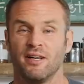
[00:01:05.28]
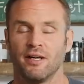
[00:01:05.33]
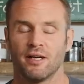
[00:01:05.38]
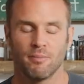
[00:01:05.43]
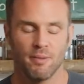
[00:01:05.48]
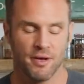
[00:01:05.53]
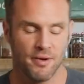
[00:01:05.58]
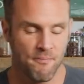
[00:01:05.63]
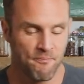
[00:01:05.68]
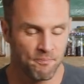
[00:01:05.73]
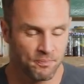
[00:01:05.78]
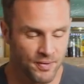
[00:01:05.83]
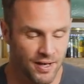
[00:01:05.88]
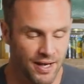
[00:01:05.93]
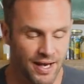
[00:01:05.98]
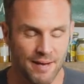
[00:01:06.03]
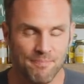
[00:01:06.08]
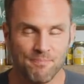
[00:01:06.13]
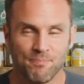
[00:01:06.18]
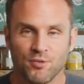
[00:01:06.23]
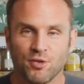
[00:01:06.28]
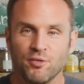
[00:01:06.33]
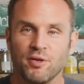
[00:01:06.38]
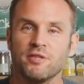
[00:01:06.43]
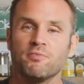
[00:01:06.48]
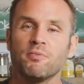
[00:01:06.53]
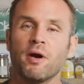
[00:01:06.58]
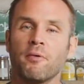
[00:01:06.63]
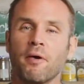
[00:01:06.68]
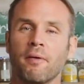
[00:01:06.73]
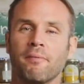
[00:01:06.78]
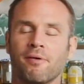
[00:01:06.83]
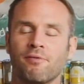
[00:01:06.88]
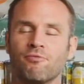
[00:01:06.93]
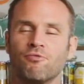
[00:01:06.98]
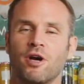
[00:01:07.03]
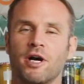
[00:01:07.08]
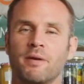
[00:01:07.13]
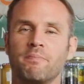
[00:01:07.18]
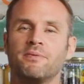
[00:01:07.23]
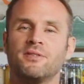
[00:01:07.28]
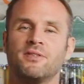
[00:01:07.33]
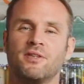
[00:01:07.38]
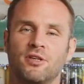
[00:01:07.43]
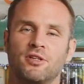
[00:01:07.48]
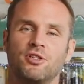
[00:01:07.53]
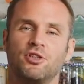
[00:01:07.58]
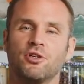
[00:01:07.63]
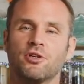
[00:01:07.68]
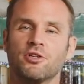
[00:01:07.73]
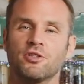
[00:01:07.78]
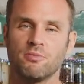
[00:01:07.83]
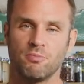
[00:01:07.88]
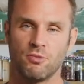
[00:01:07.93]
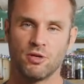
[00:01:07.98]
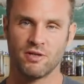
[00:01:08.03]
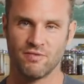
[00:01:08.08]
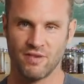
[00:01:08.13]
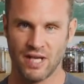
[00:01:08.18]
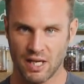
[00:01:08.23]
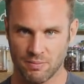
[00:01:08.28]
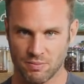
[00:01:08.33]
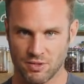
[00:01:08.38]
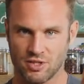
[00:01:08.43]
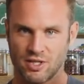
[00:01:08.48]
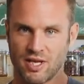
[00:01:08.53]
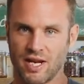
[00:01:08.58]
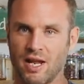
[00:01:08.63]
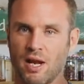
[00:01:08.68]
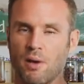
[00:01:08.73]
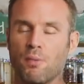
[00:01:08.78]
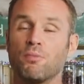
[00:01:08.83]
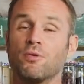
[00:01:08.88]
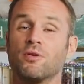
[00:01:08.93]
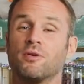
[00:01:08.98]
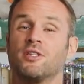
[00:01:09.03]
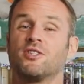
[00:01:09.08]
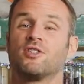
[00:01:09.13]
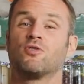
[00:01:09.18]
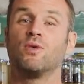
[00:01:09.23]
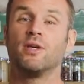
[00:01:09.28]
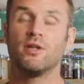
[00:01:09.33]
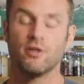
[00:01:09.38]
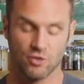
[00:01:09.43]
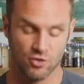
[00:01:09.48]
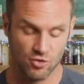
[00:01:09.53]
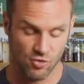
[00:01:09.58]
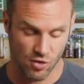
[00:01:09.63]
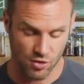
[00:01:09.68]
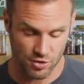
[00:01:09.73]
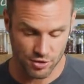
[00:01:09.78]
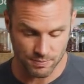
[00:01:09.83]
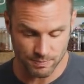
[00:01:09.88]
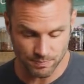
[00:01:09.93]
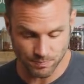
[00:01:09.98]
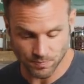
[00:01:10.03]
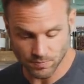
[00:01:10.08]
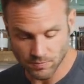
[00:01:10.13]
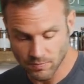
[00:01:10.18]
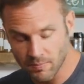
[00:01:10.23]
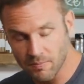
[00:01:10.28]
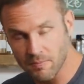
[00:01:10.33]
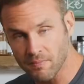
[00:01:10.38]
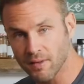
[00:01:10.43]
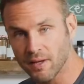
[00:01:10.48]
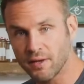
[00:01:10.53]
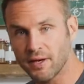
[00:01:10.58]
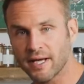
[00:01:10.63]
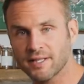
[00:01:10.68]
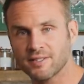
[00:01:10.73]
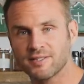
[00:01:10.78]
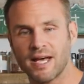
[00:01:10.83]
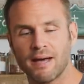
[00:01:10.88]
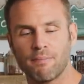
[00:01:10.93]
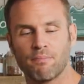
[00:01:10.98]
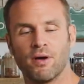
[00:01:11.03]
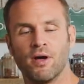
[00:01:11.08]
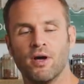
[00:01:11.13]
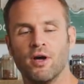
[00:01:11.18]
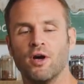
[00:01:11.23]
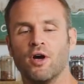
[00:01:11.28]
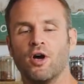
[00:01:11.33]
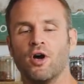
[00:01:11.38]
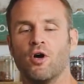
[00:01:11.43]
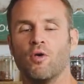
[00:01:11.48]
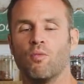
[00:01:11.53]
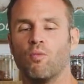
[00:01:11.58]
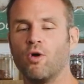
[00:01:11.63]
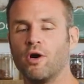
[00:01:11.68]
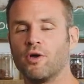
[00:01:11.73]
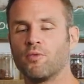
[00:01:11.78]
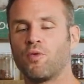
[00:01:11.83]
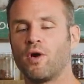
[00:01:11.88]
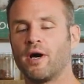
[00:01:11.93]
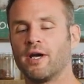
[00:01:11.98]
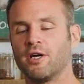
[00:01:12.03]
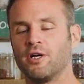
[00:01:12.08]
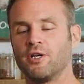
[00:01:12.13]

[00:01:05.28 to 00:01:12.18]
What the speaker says: a little bit. The reason why we went ripe is that the sugars are more developed. It's going to end with a sweeter sauce. Next step, 1 white